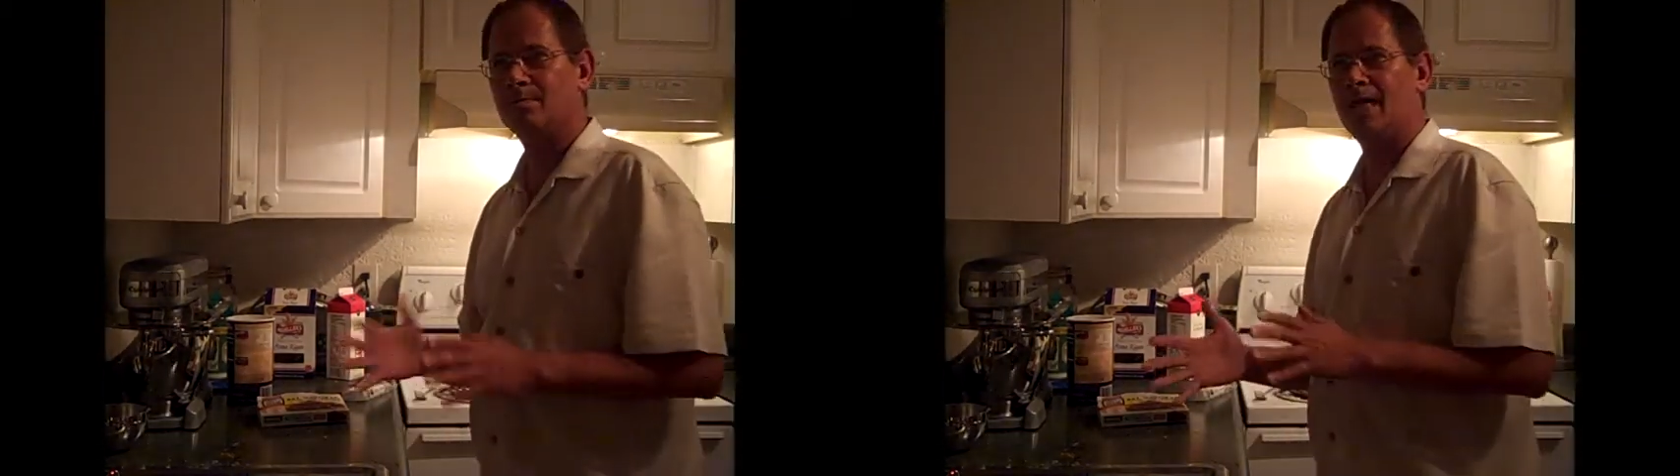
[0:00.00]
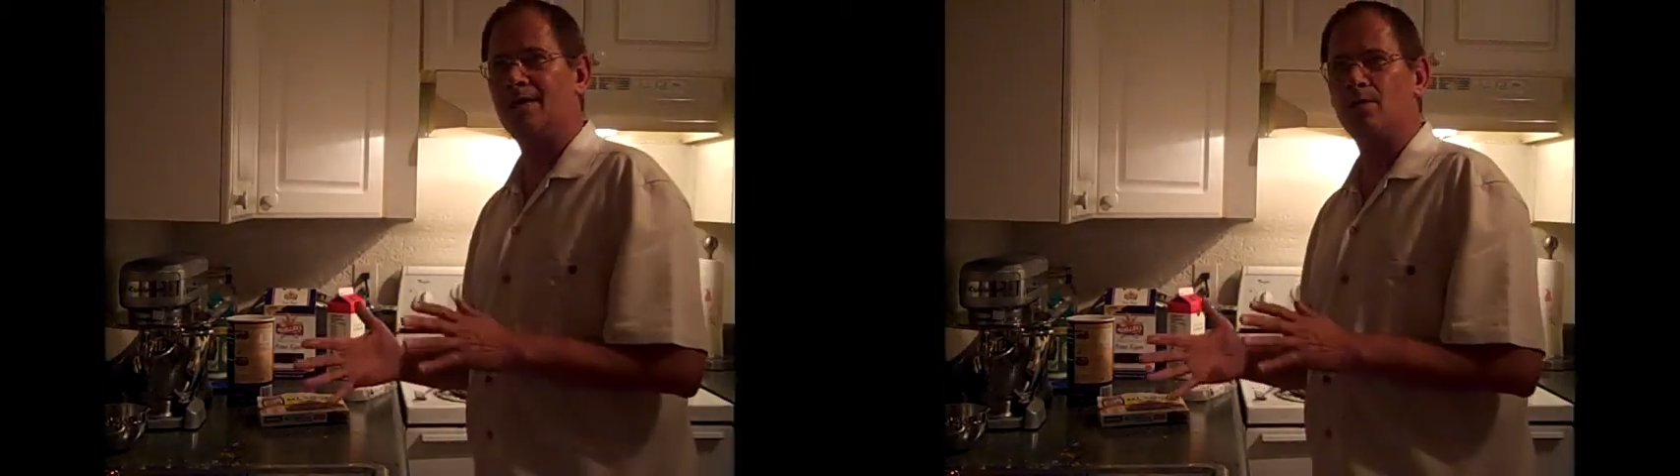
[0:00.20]

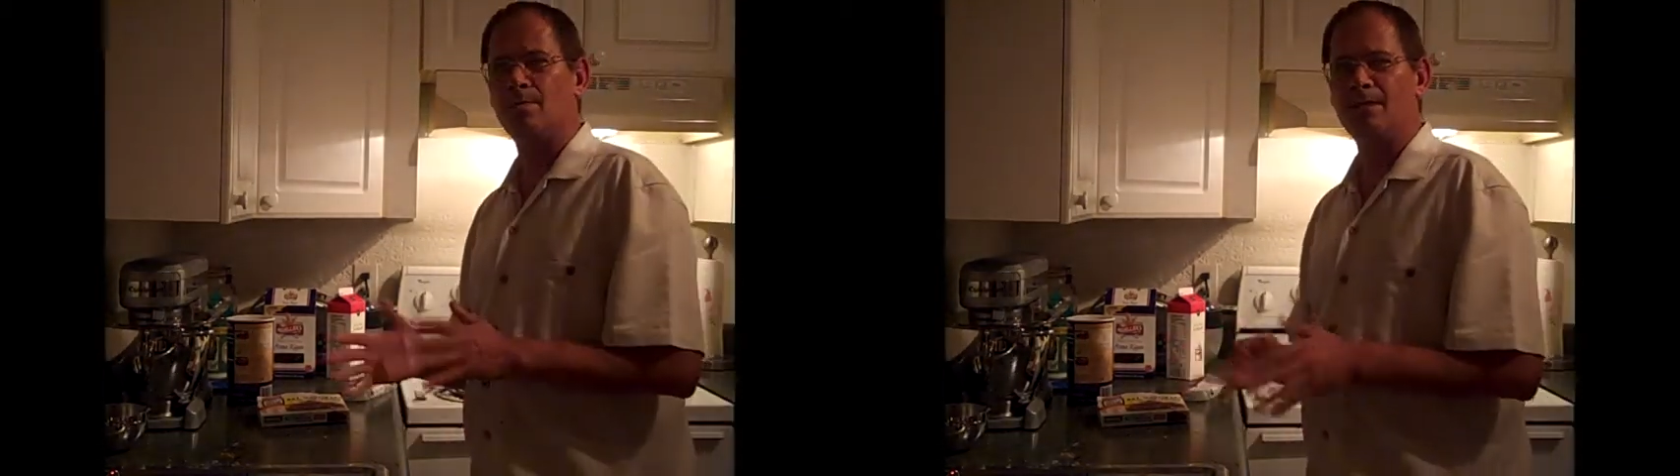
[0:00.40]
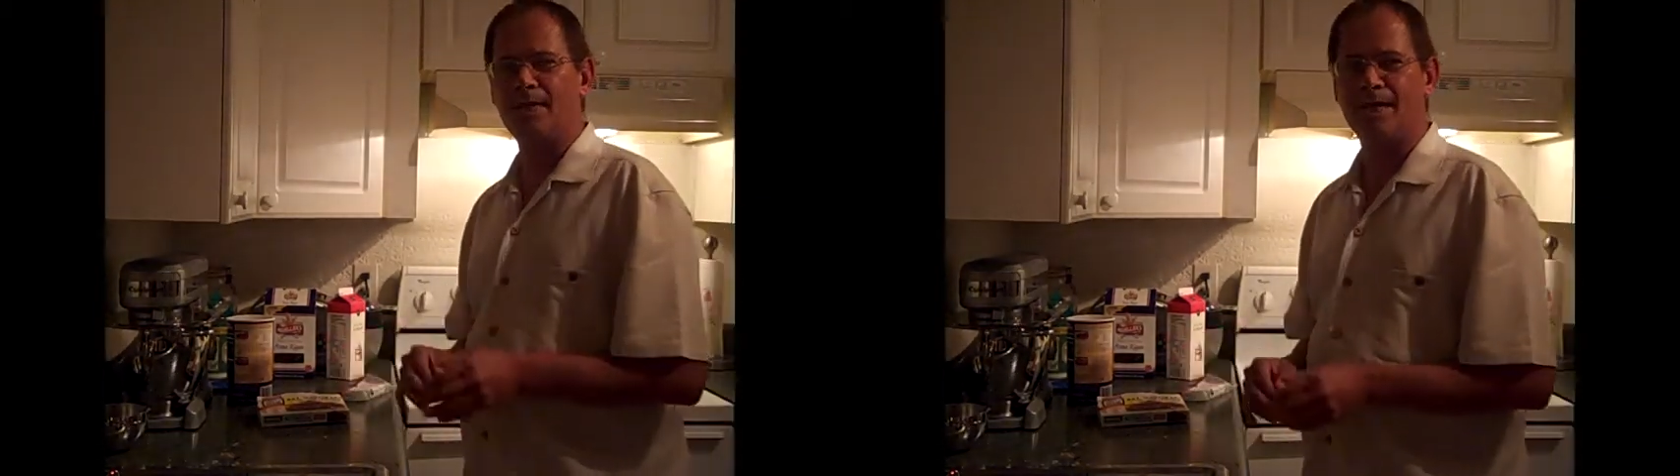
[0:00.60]
I
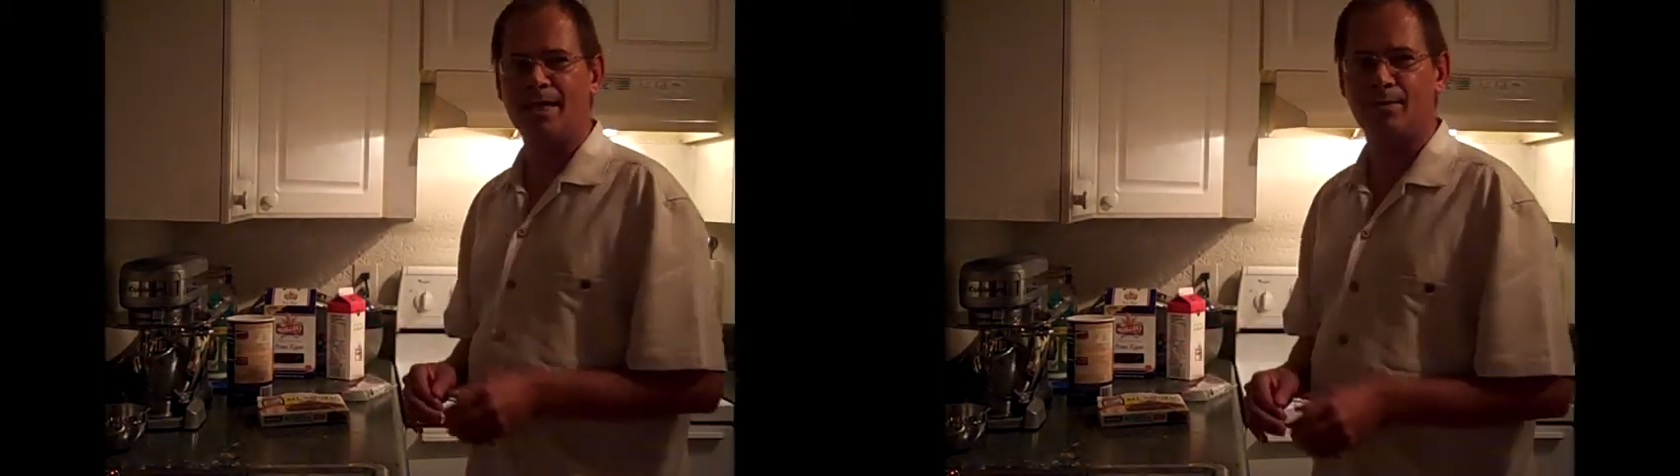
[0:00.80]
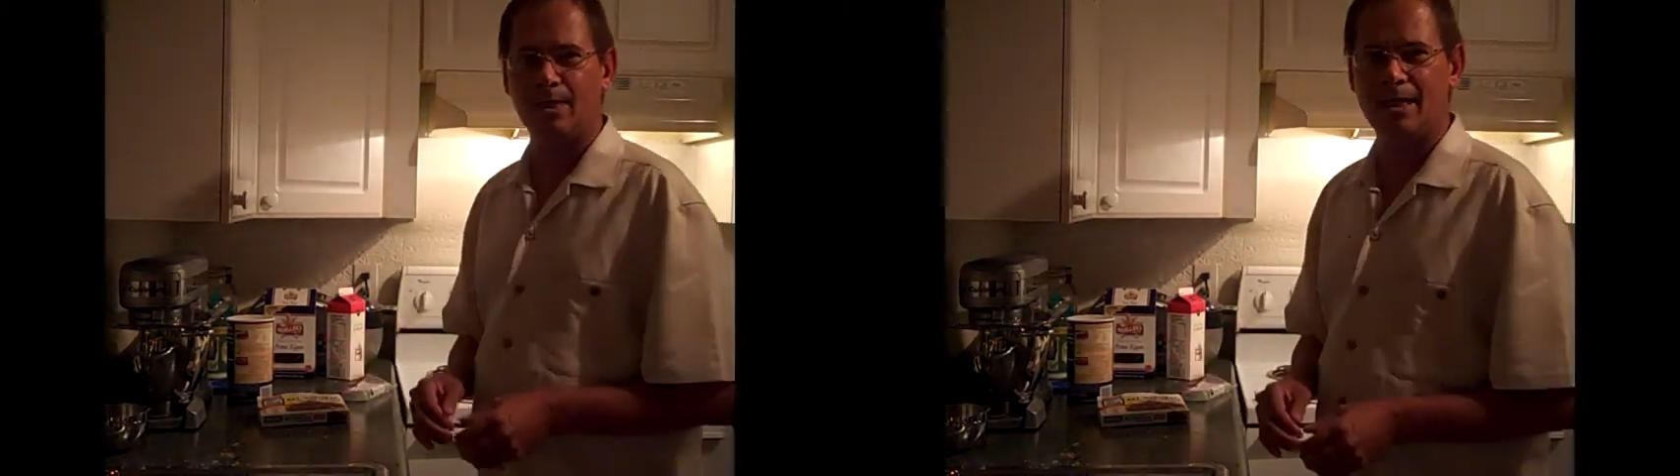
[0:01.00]
normally check
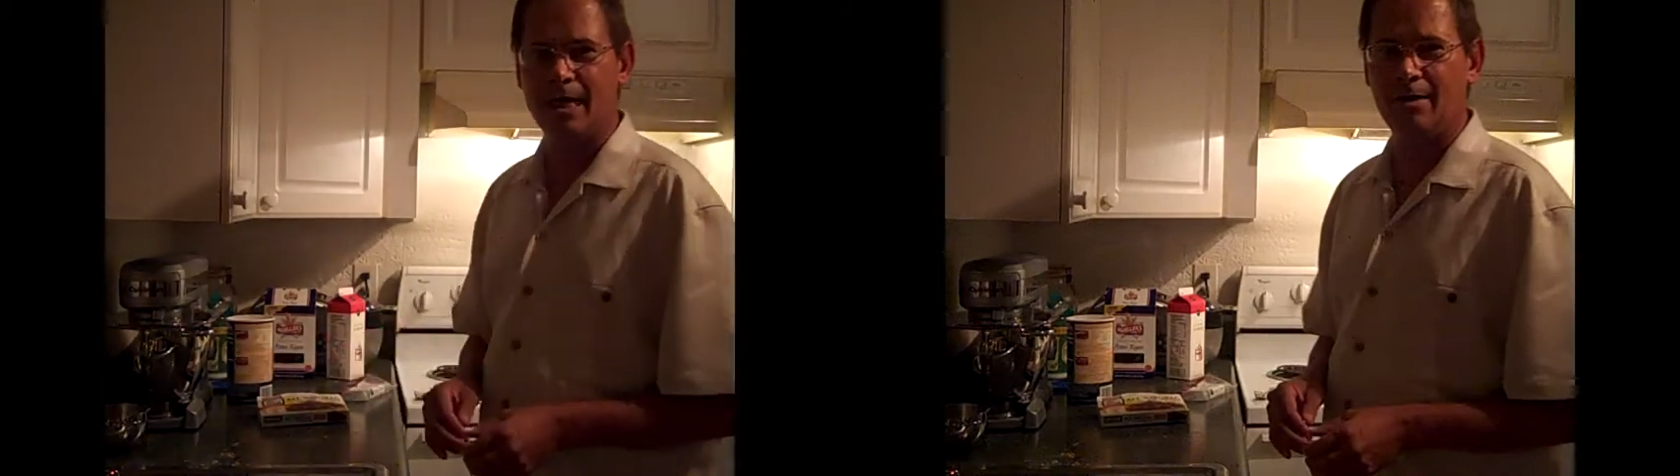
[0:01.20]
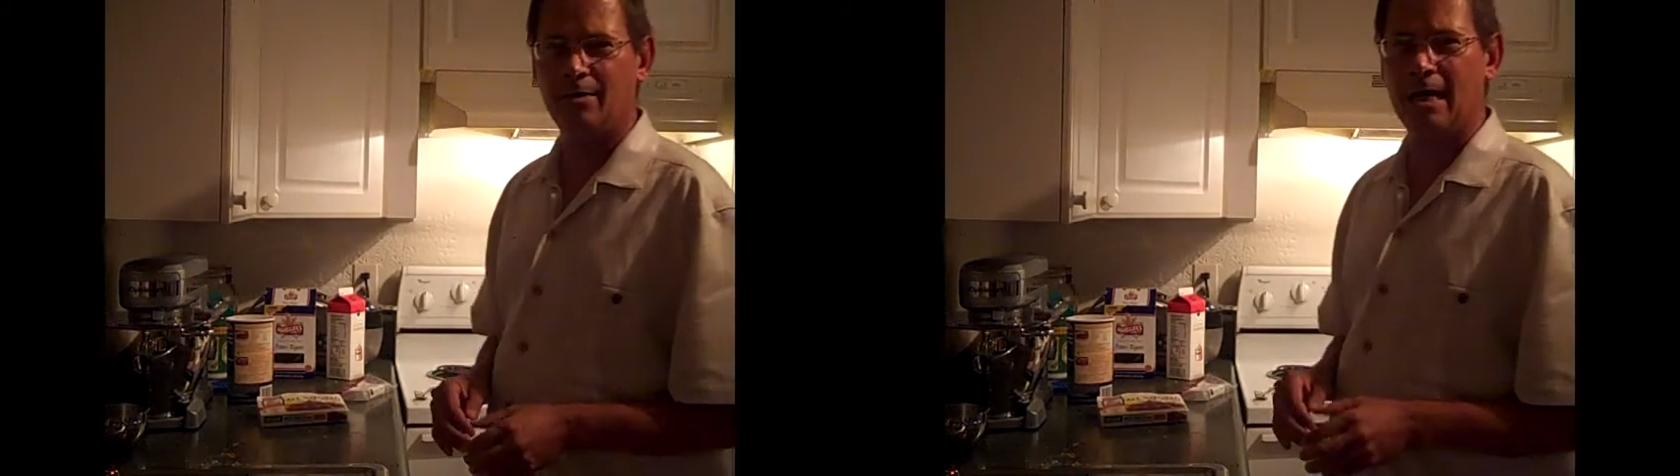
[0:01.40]
it when
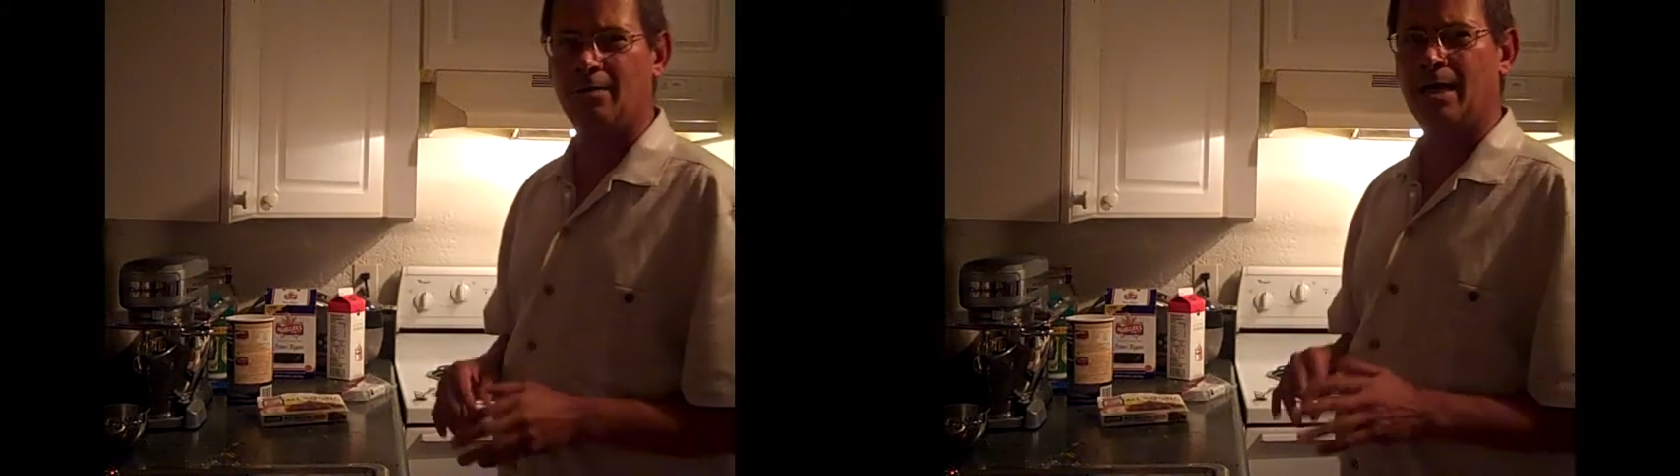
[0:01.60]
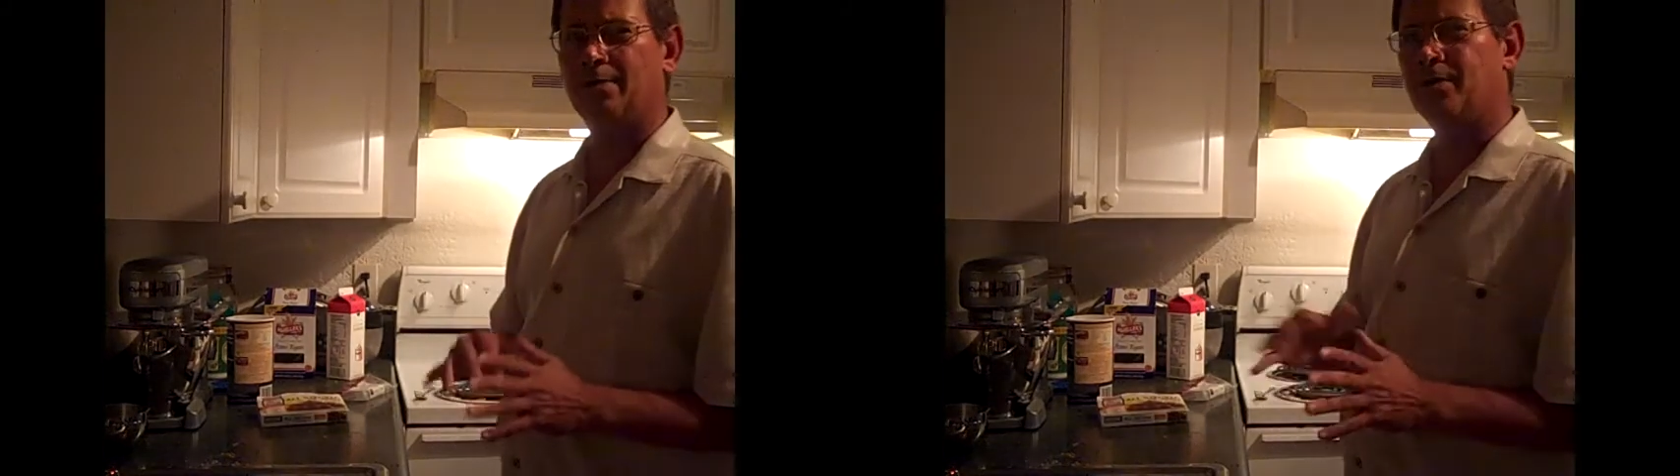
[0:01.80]
at
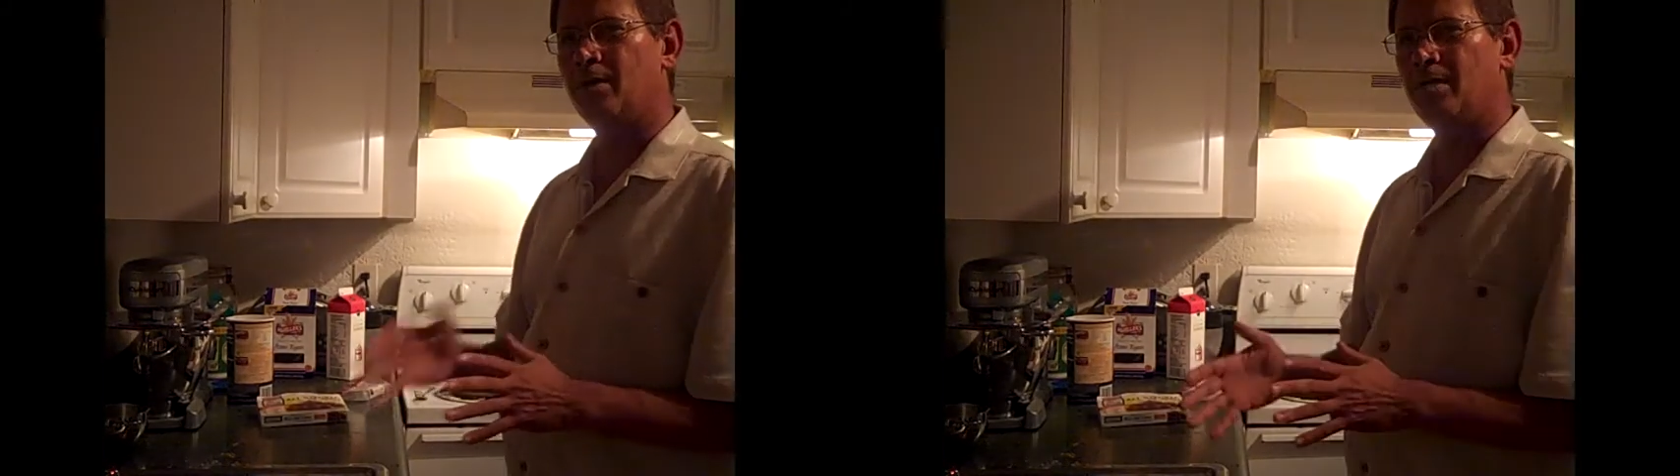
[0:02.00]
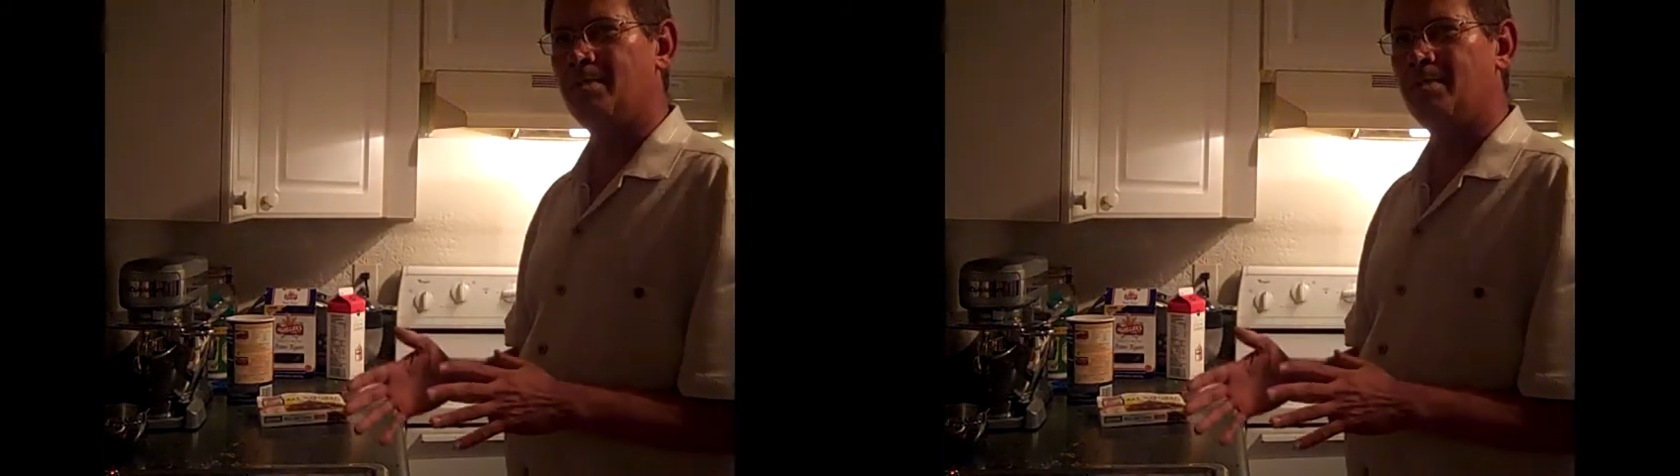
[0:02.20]
around 30